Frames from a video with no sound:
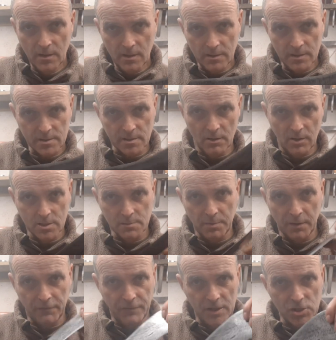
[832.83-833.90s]
this guy's
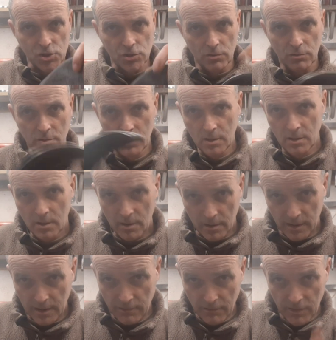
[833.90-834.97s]
professional.
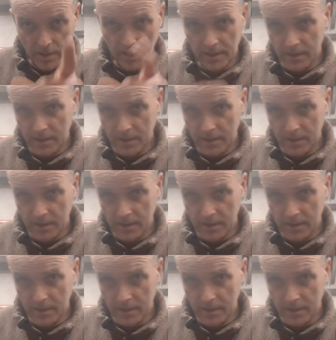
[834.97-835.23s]
He really